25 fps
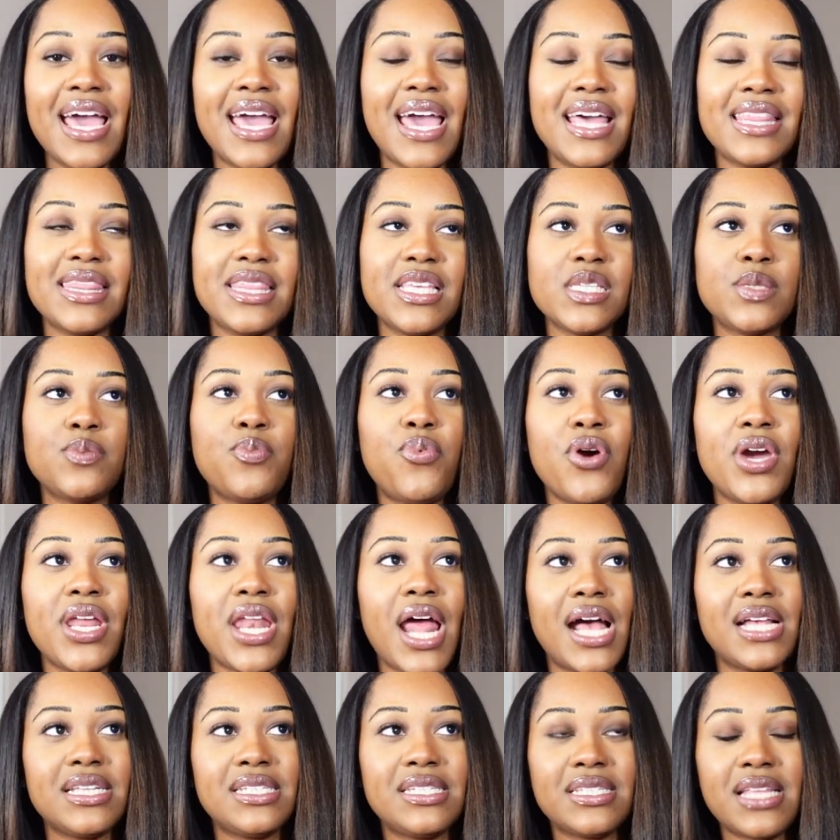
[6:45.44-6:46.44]
At this point,
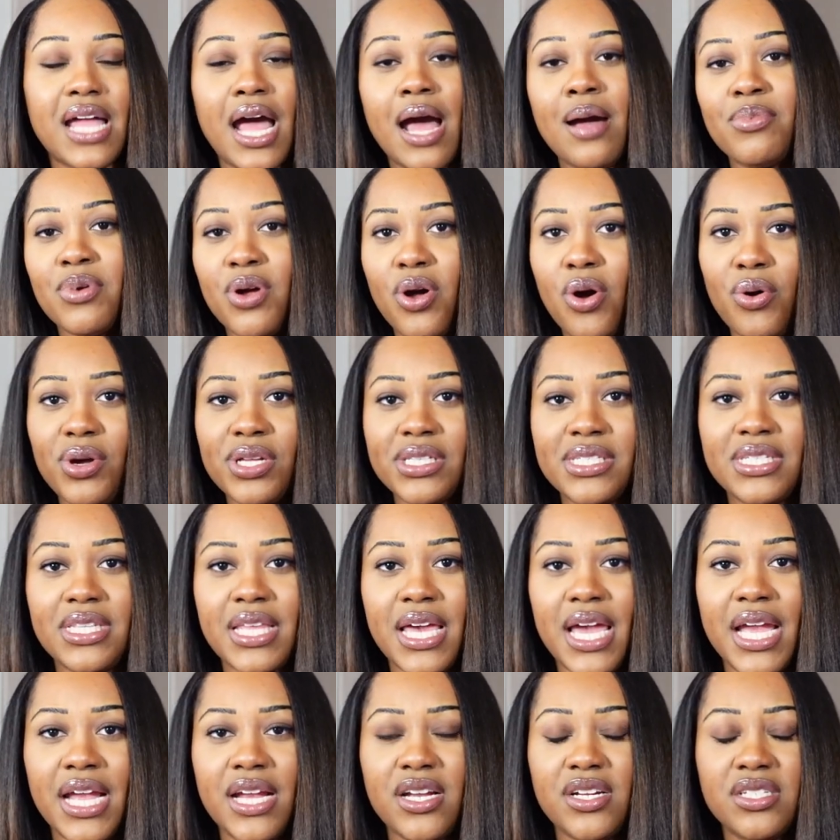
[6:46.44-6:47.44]
I stopped going to
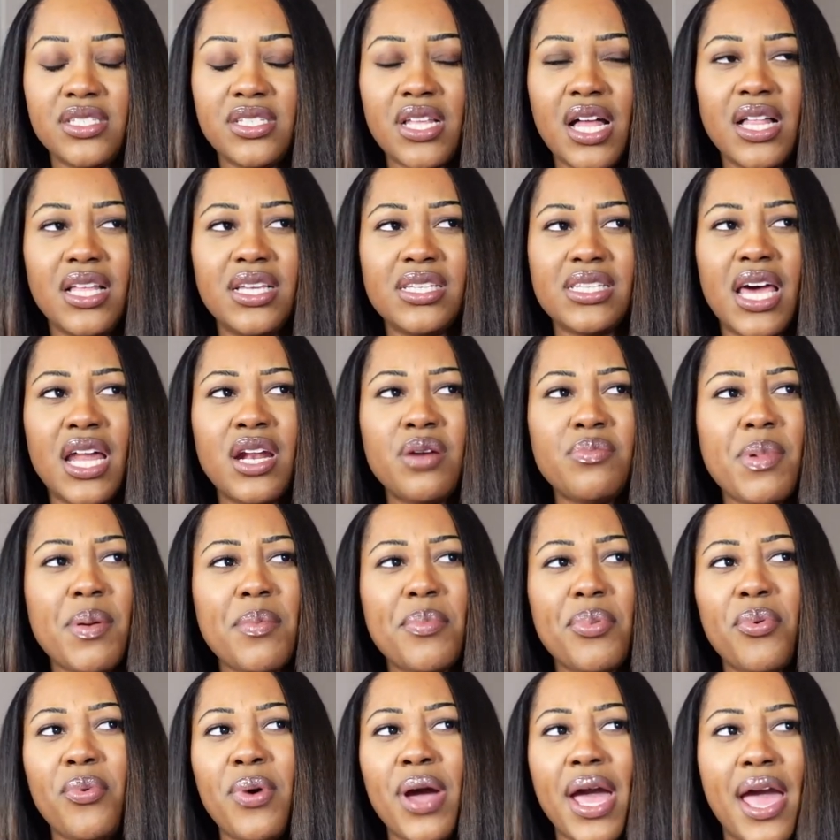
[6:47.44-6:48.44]
that hairstylist. I don't
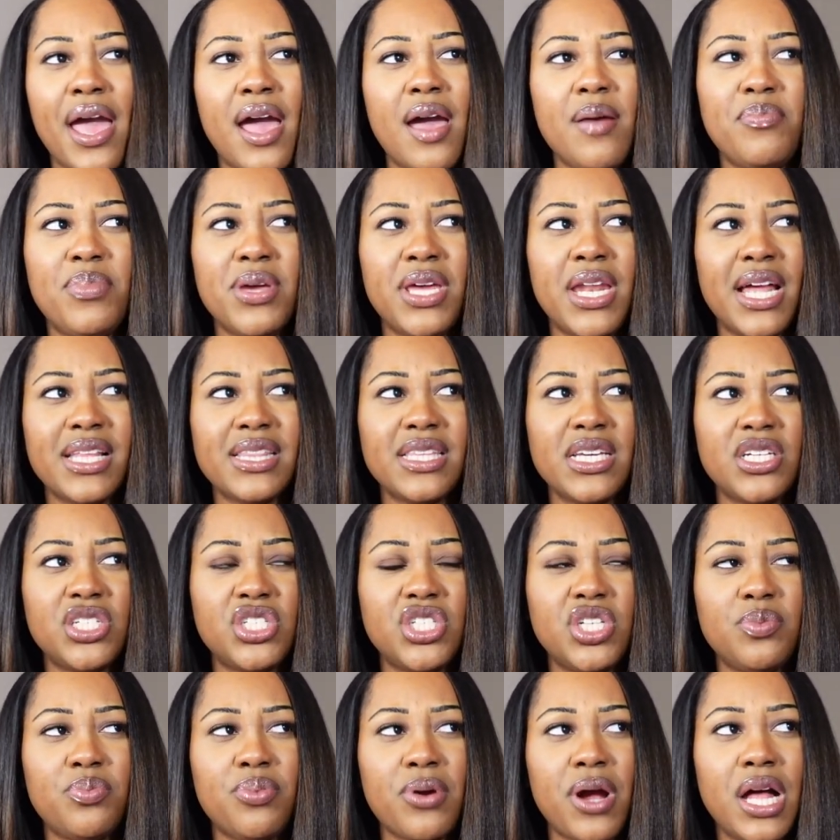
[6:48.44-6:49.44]
remember what happened. I think
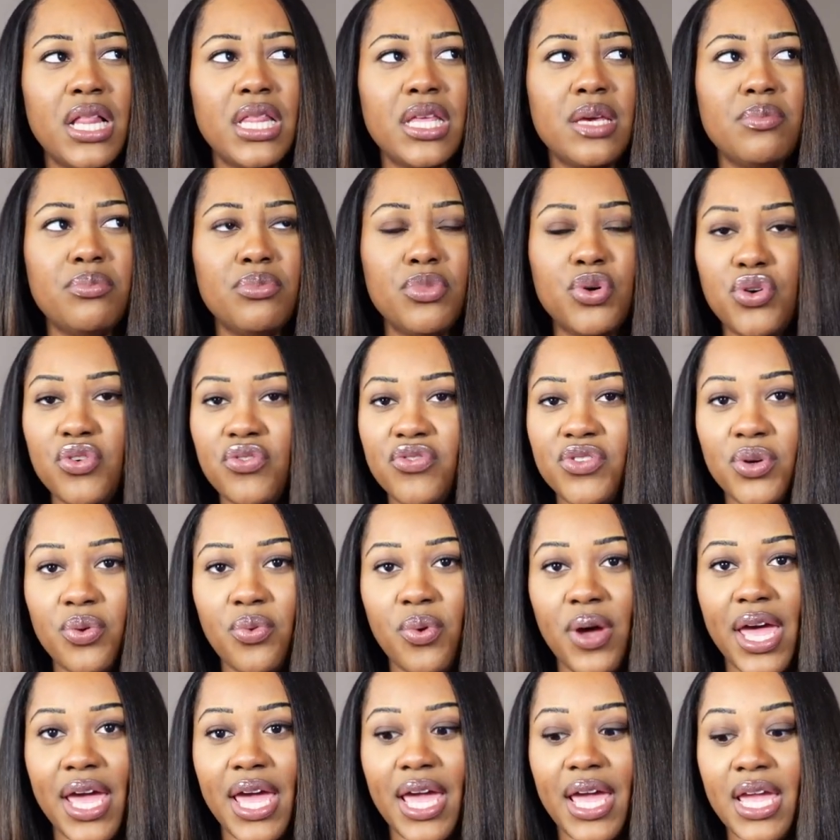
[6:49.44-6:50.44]
she probably moved
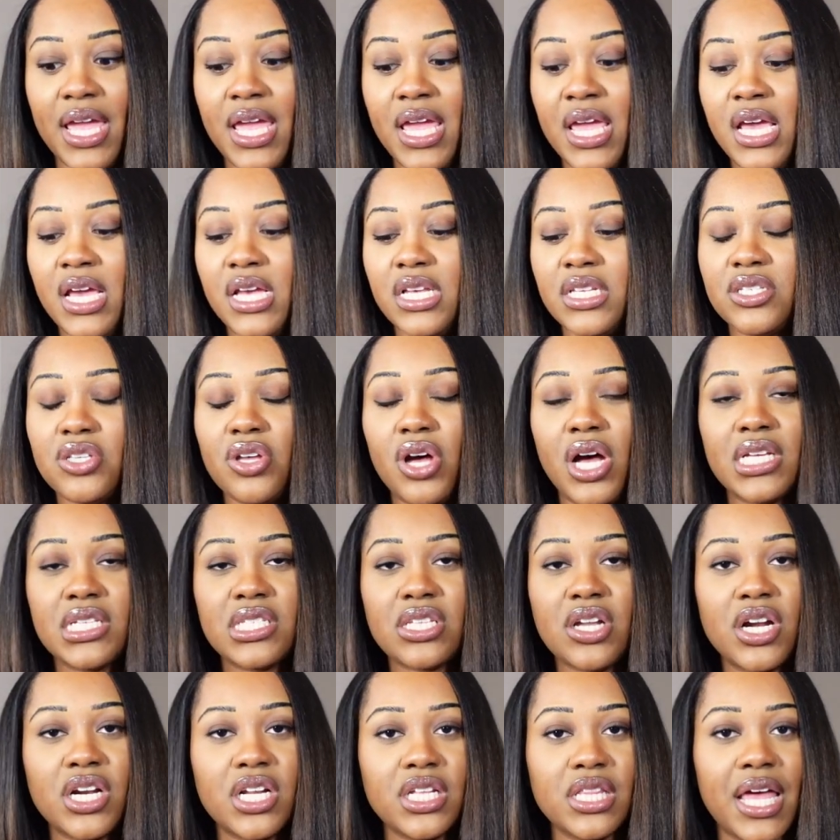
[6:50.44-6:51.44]
away. So I
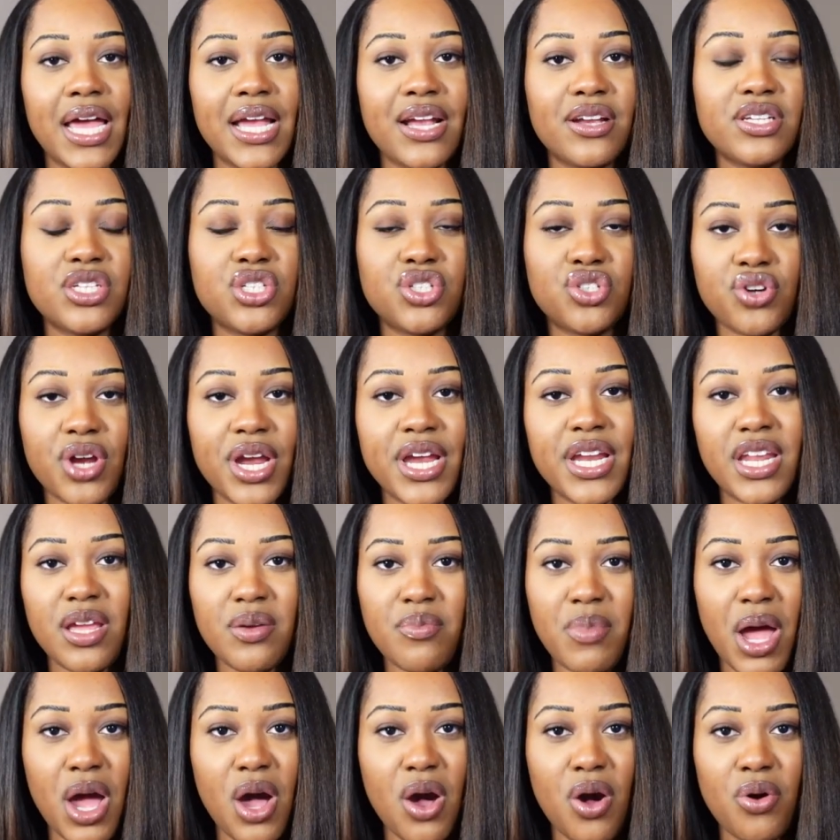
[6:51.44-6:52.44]
started like straightening
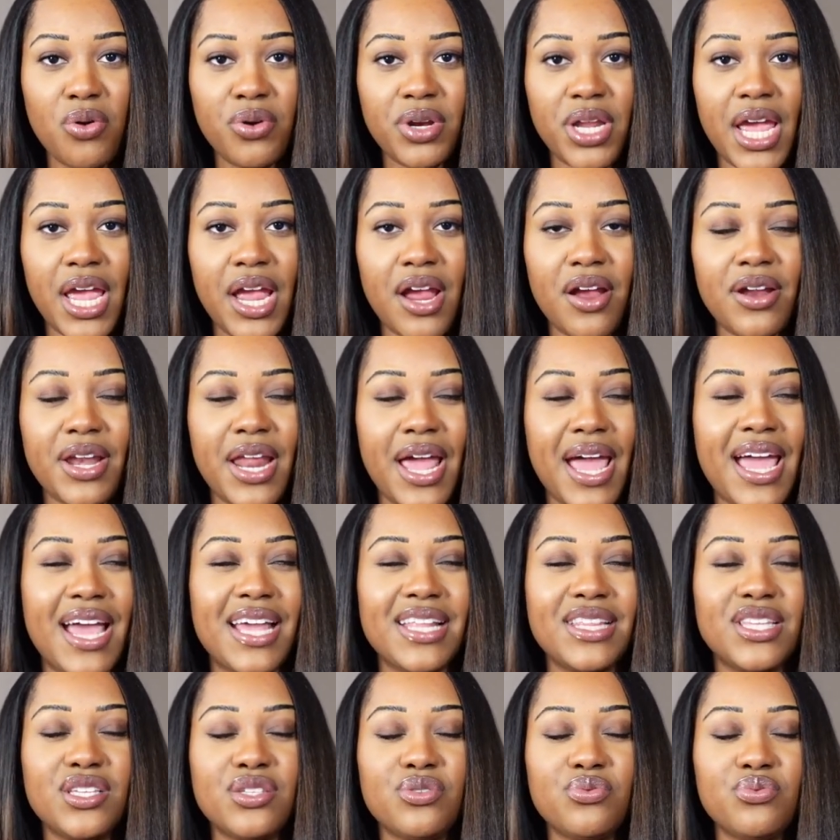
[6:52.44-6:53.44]
my own hair, and I
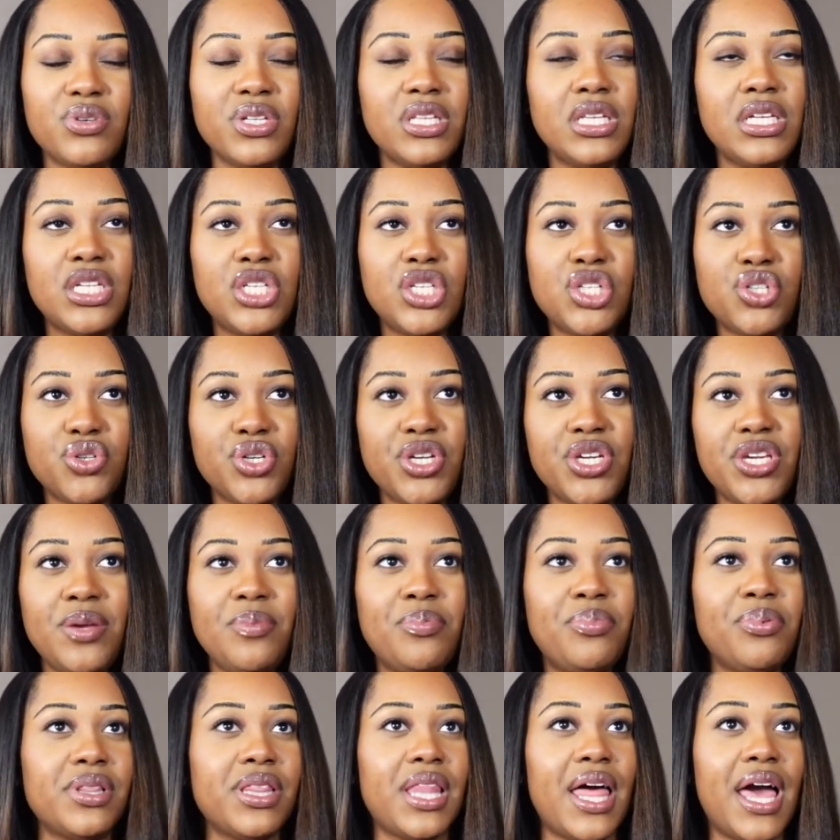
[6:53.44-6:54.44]
had this really
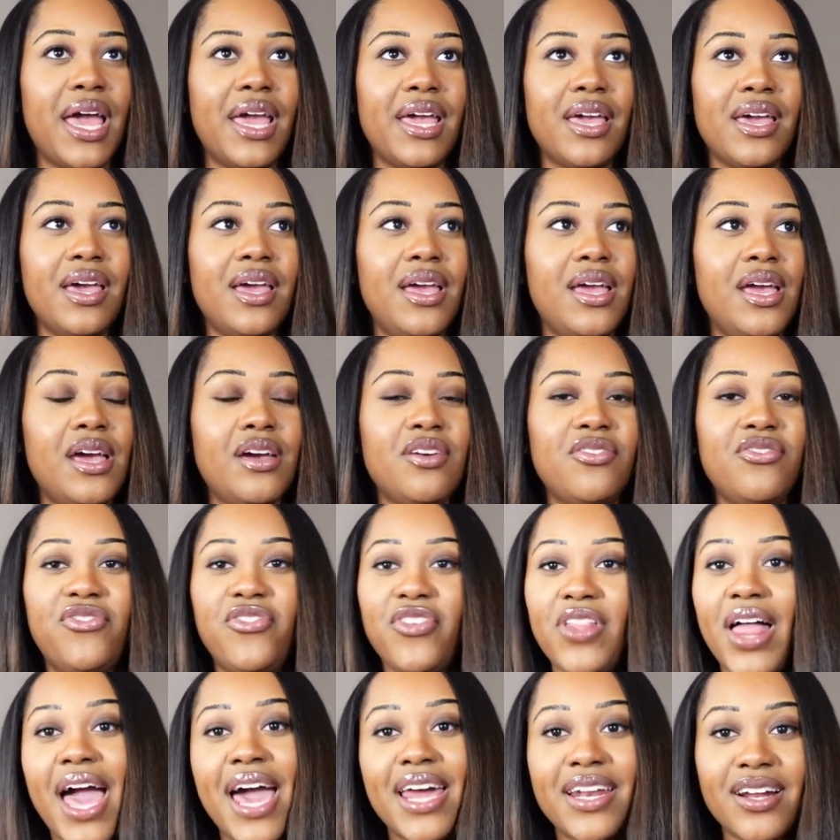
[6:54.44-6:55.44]
cheap like
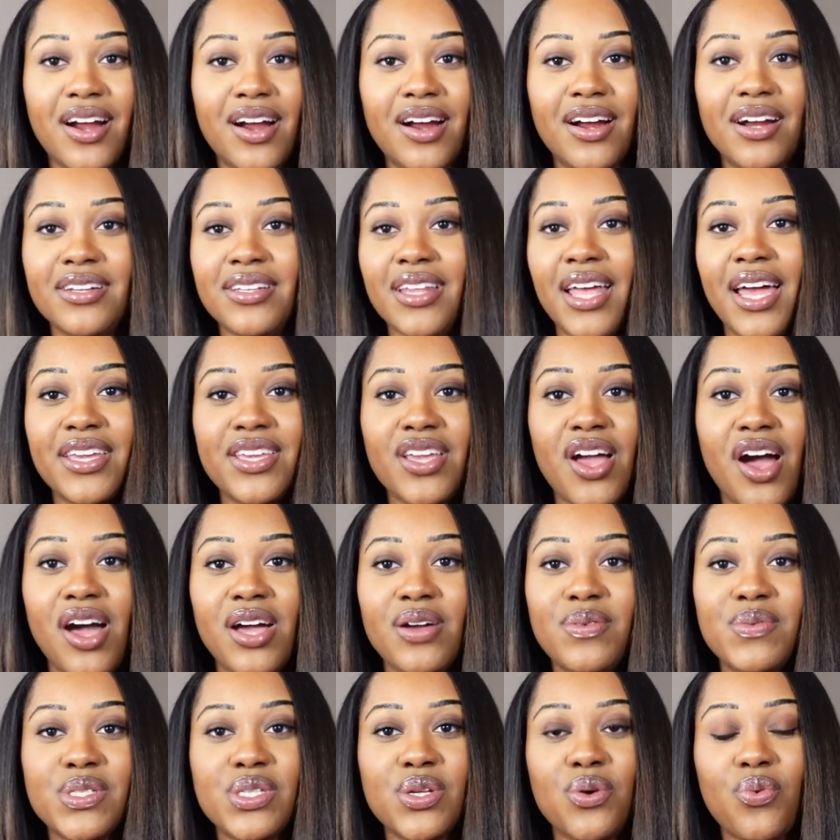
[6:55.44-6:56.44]
flat iron. Like, y'all,
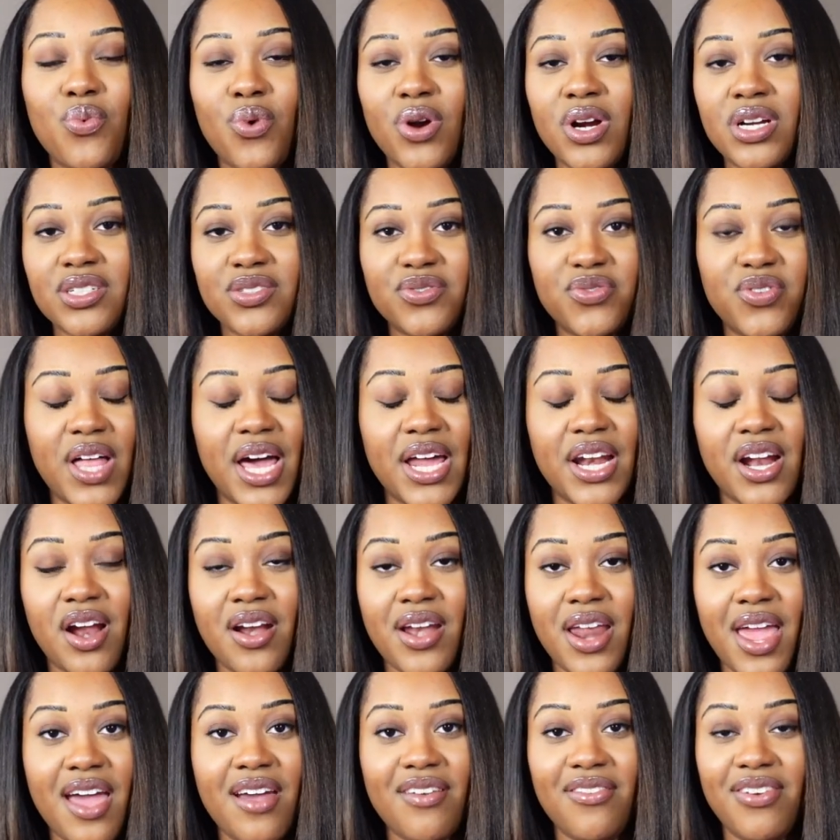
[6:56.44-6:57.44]
it was the worst flat
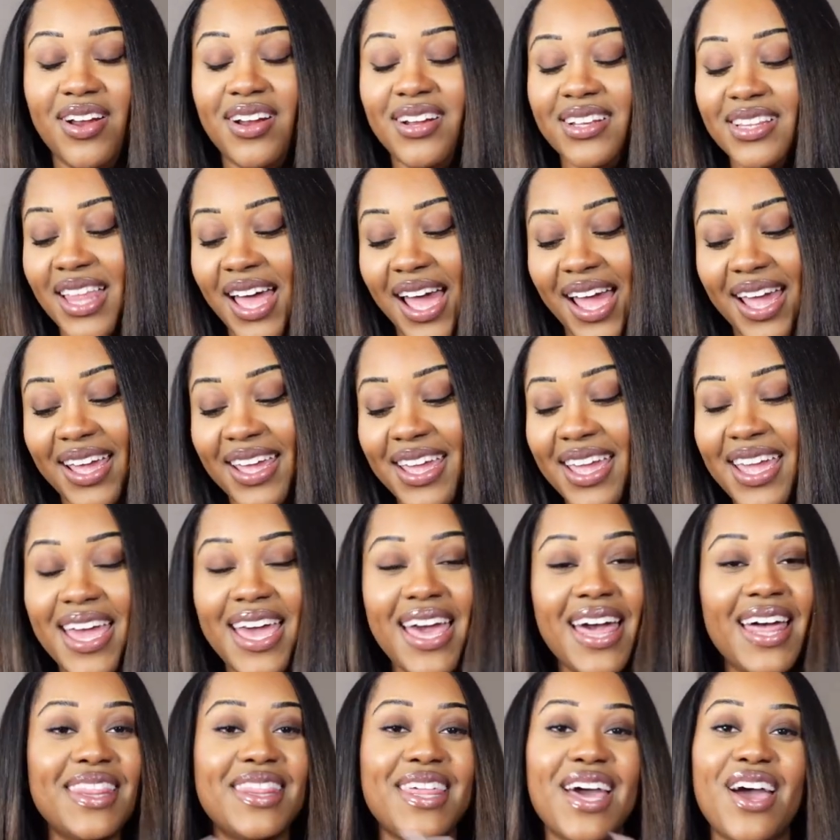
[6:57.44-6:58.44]
iron ever. Like,
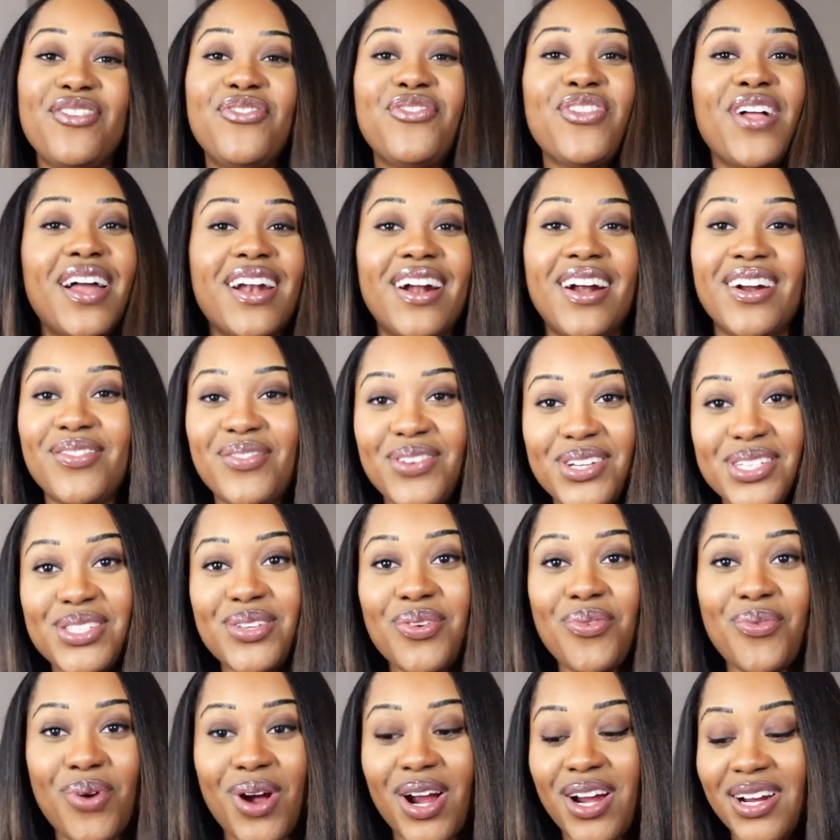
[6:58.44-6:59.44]
that flat iron
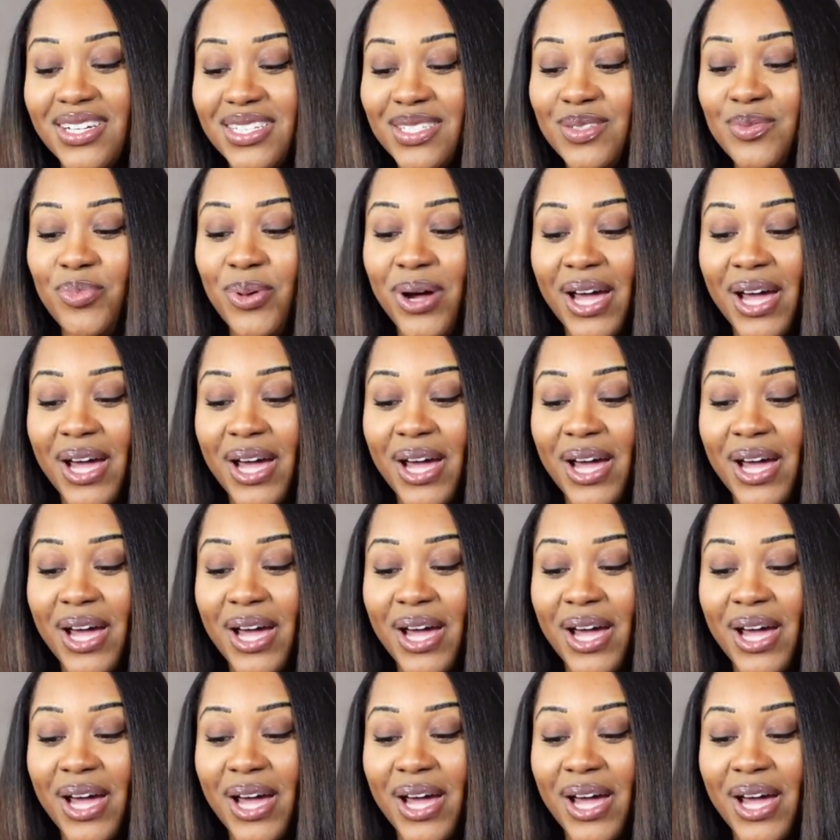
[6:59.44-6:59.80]
was the worst.